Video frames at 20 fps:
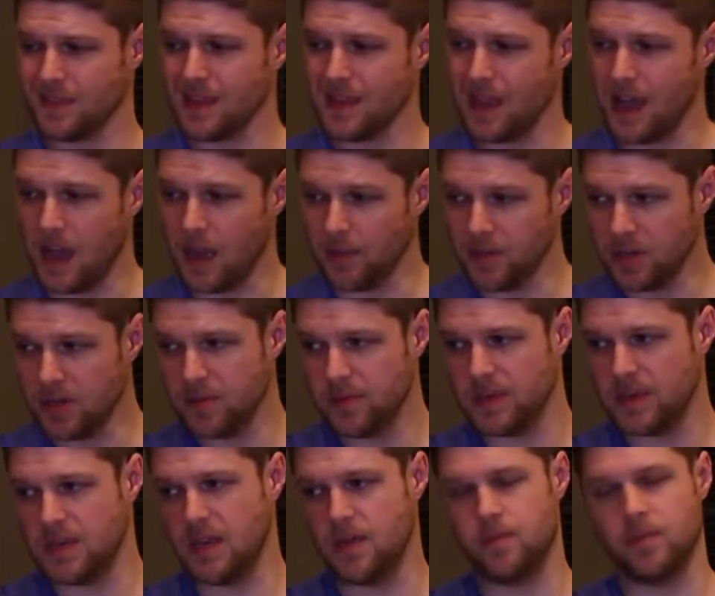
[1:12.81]
I'm going to be
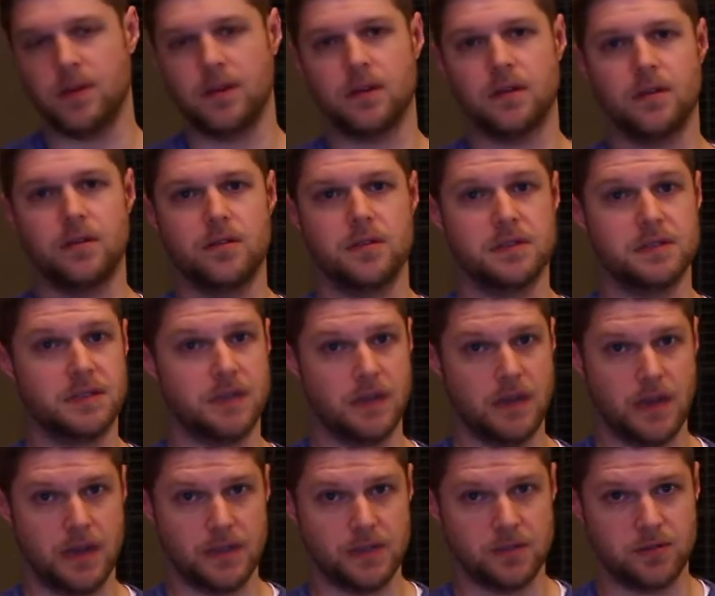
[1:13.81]
keeping the
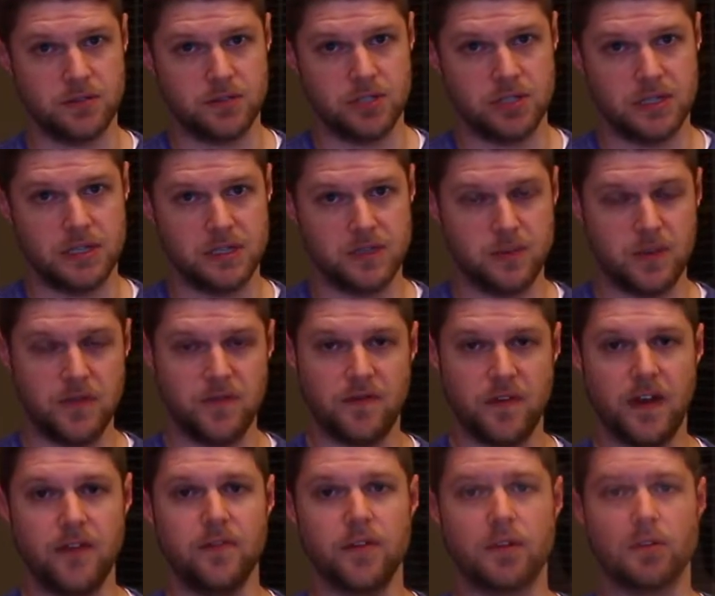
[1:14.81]
Sennheiser GSP
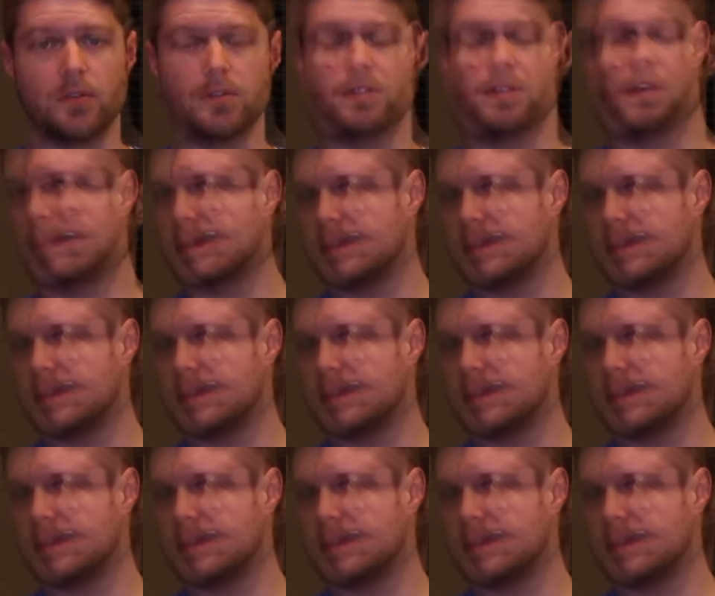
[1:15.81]
500s.